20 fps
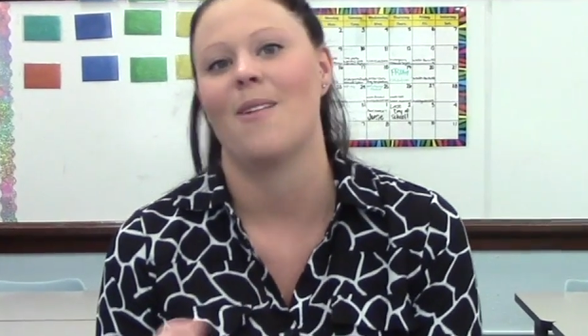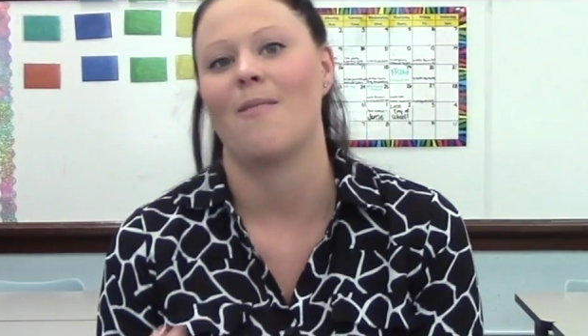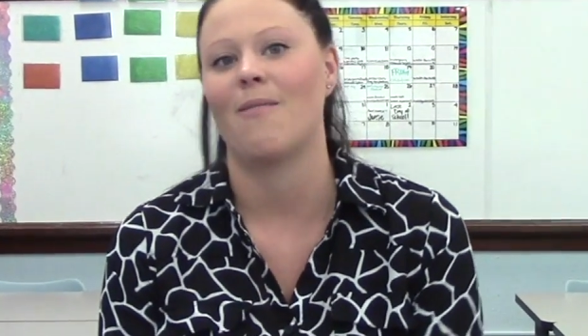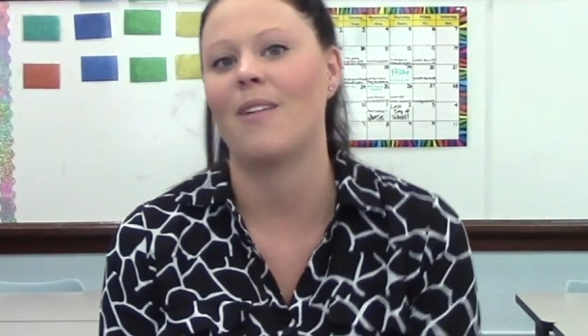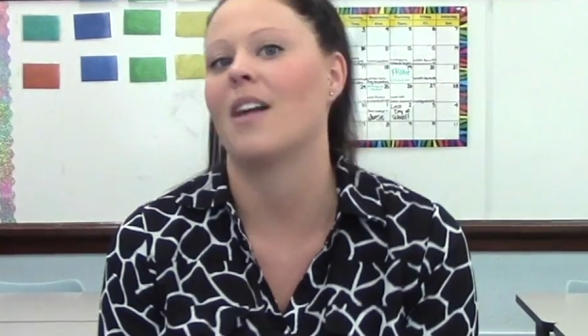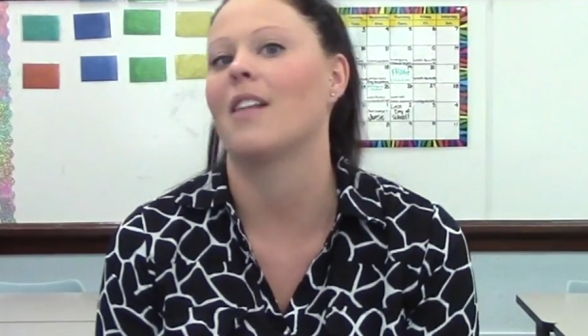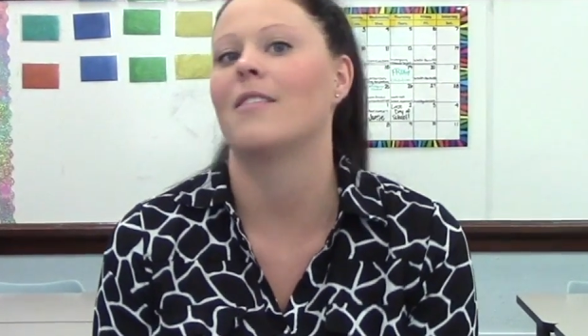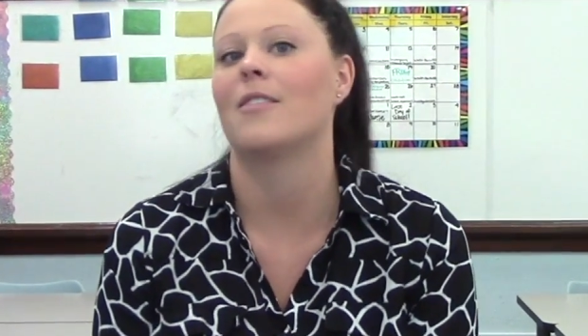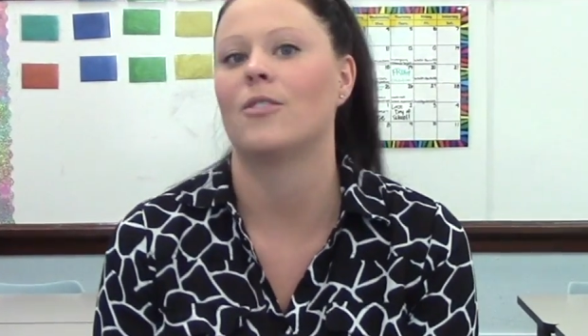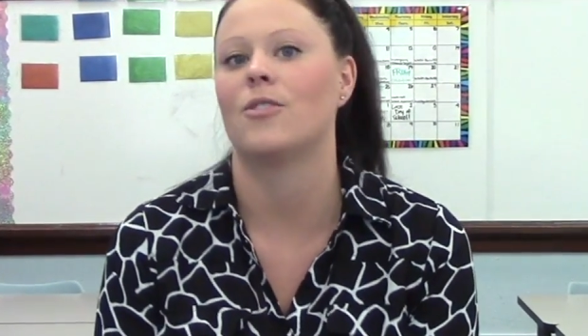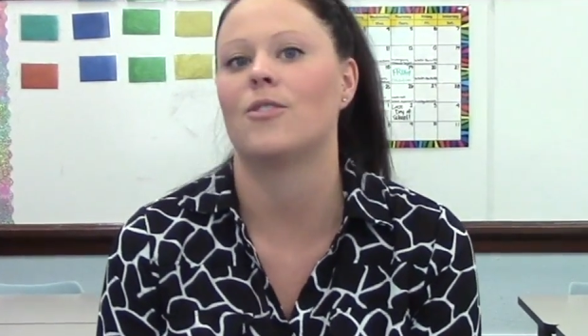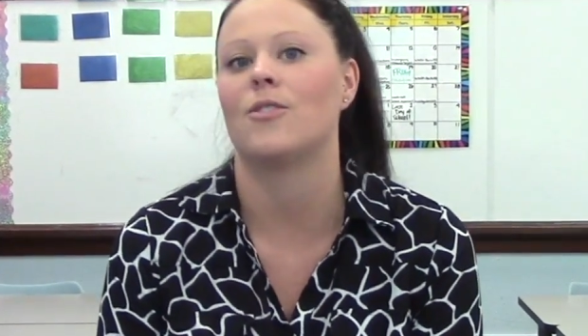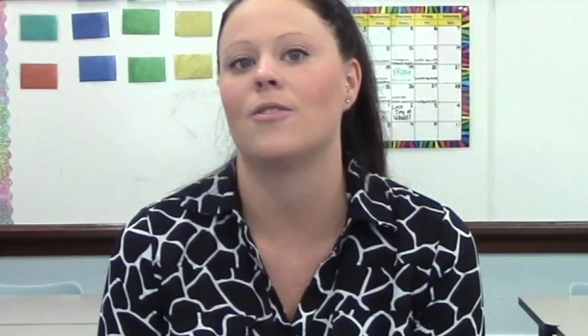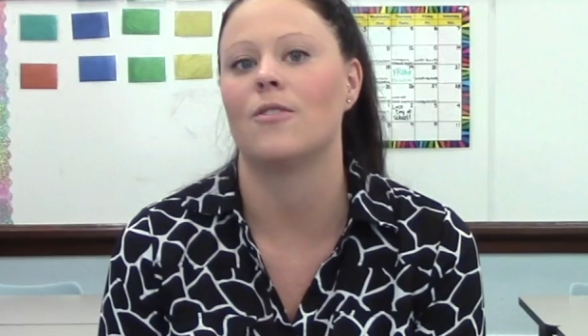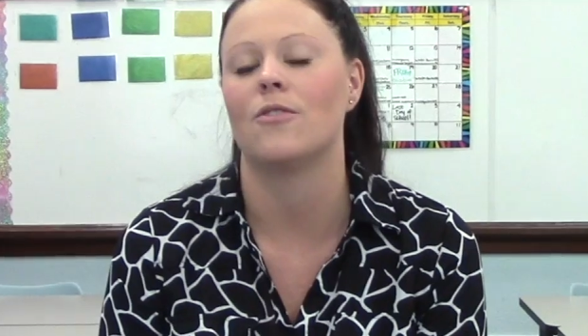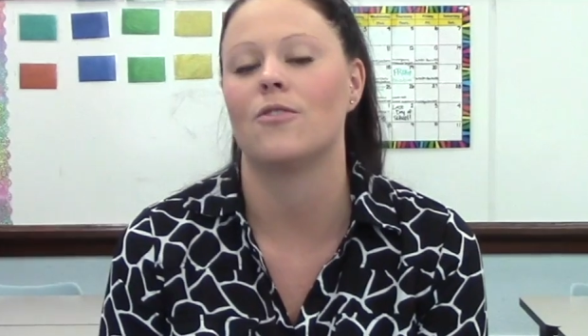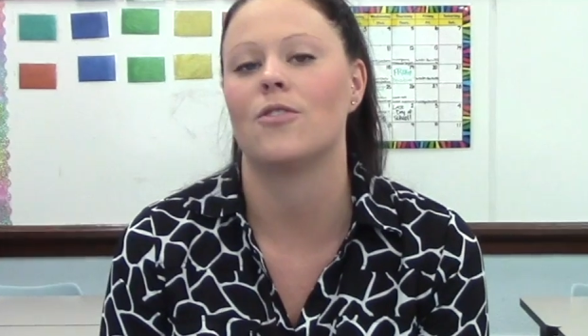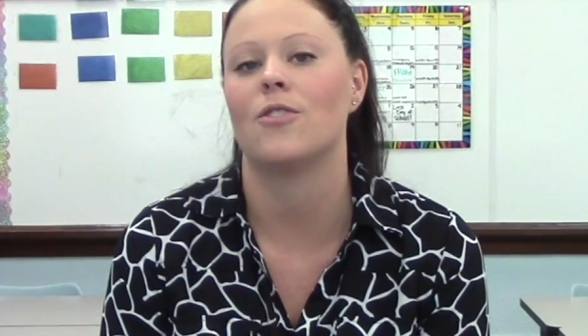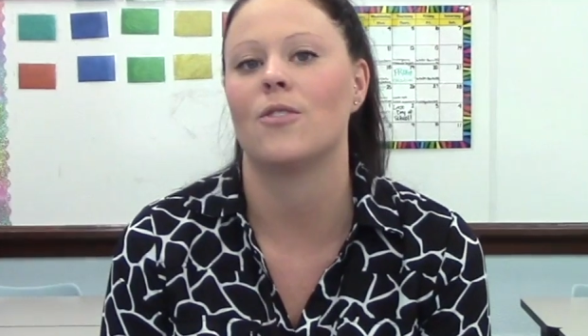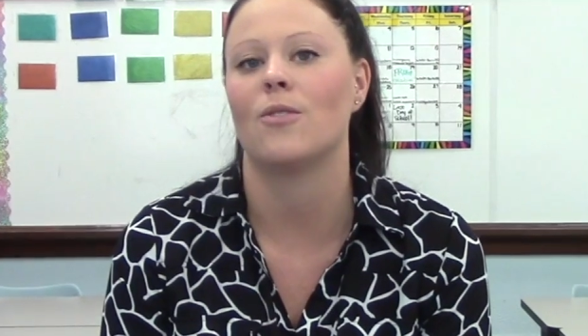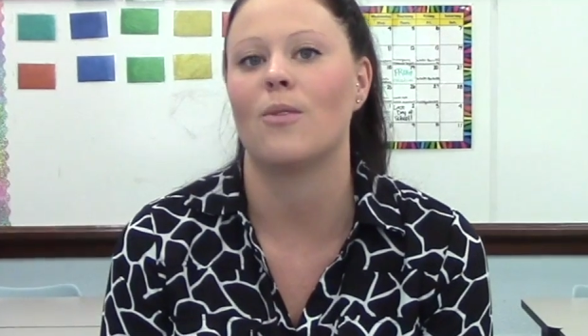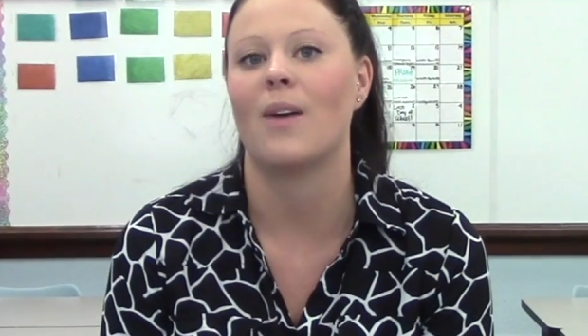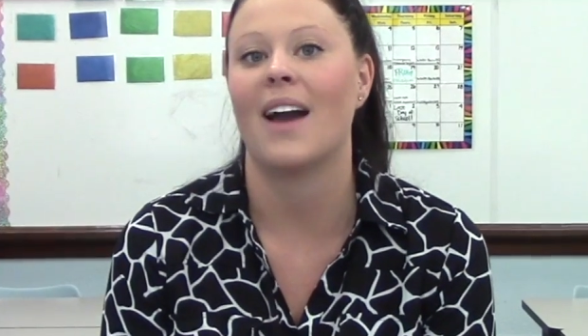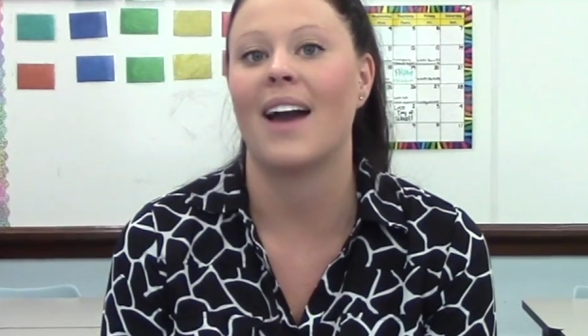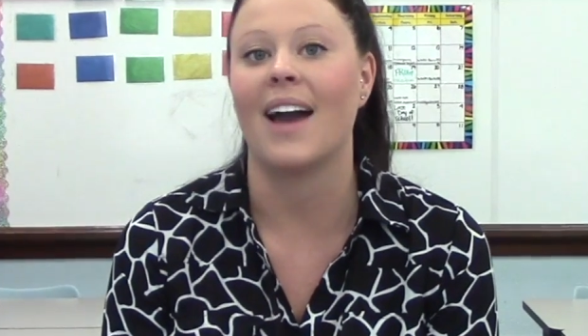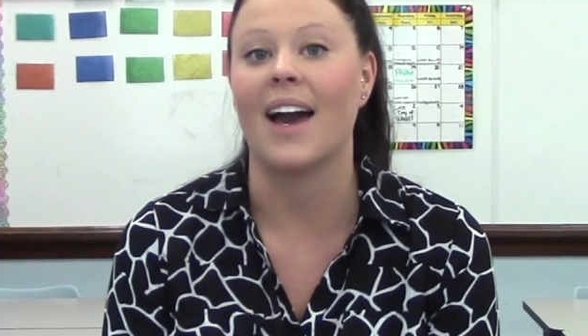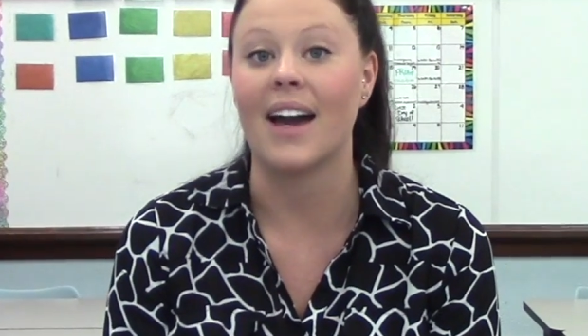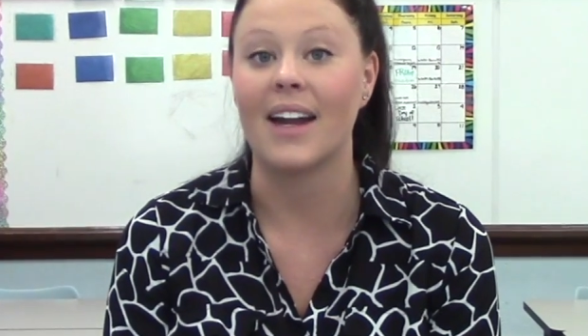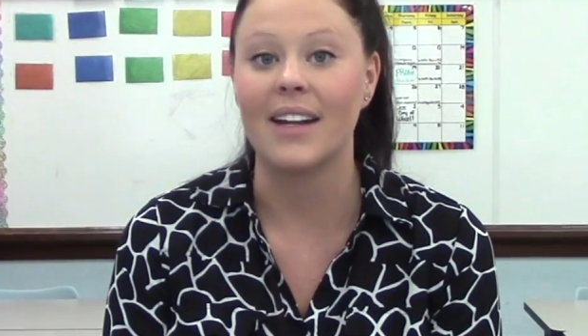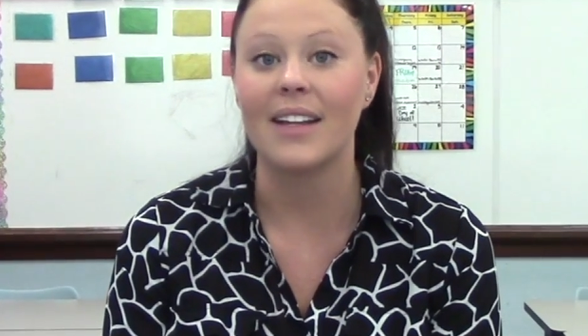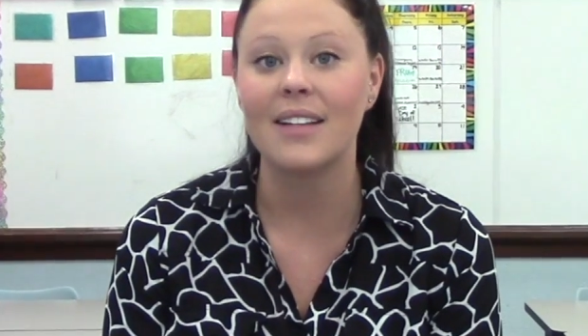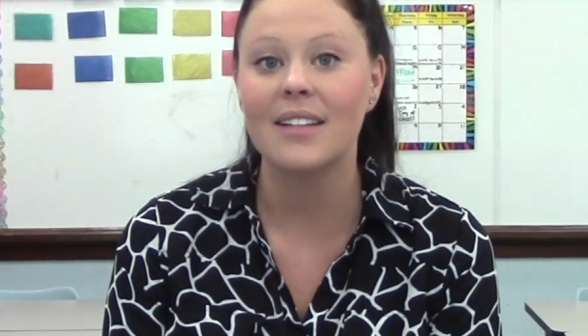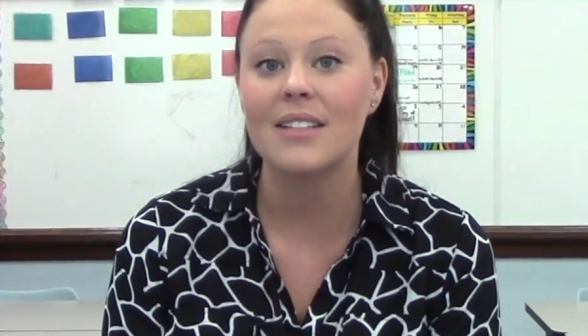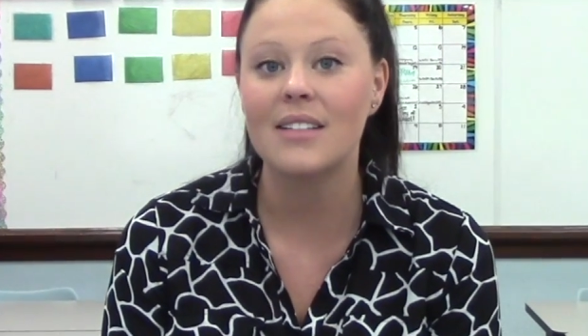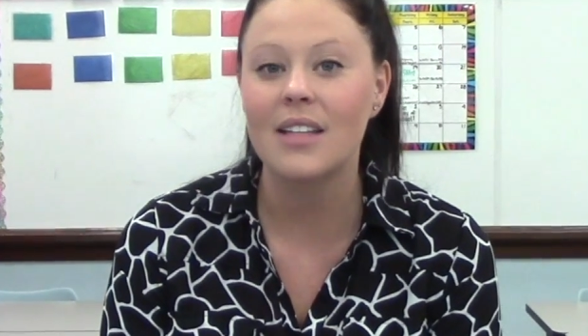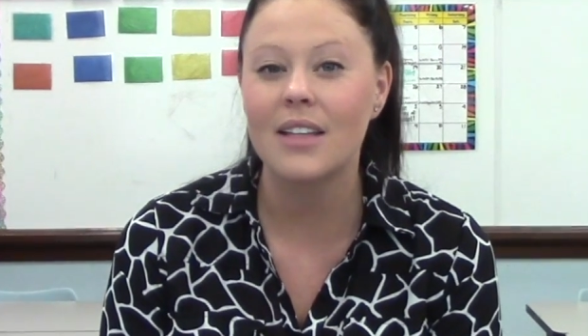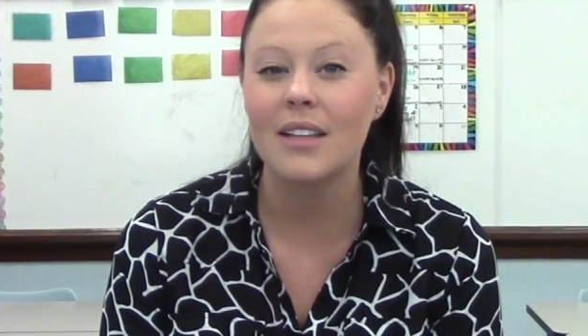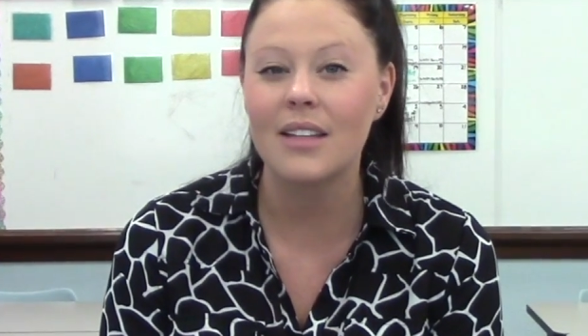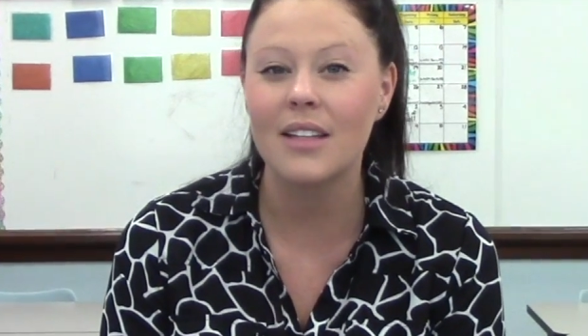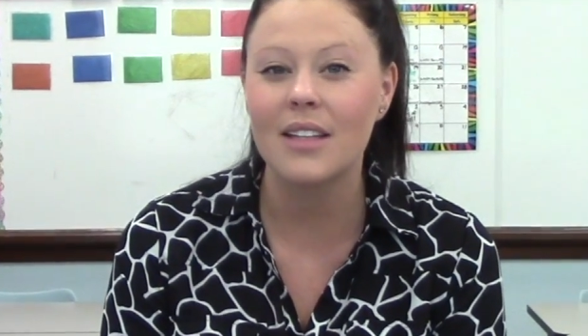rather than students who hadn't
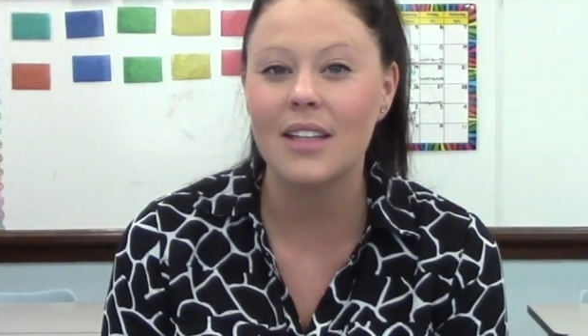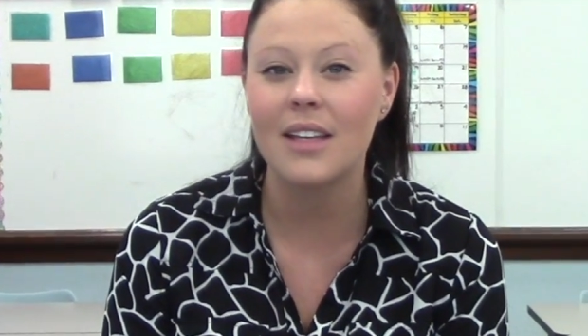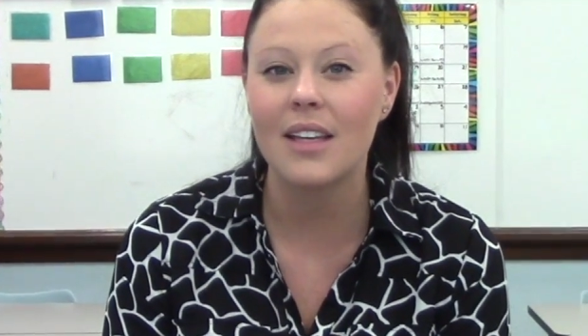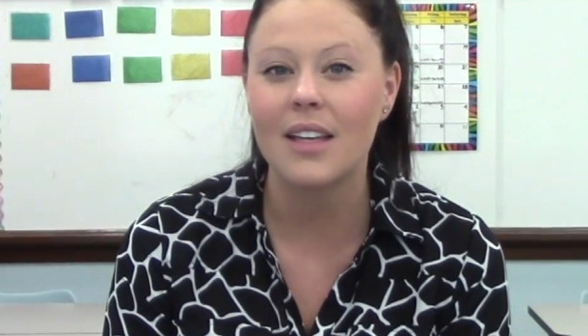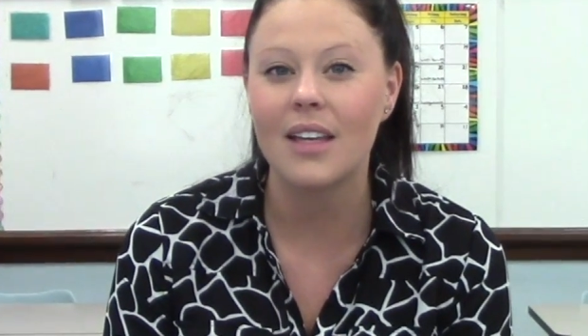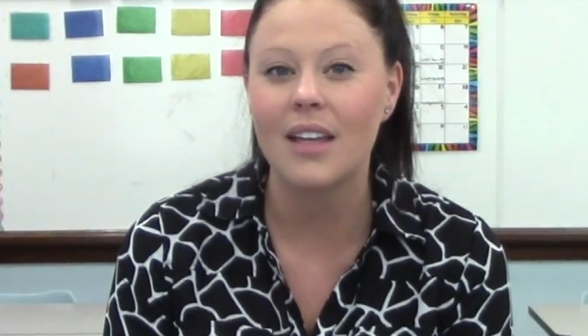done the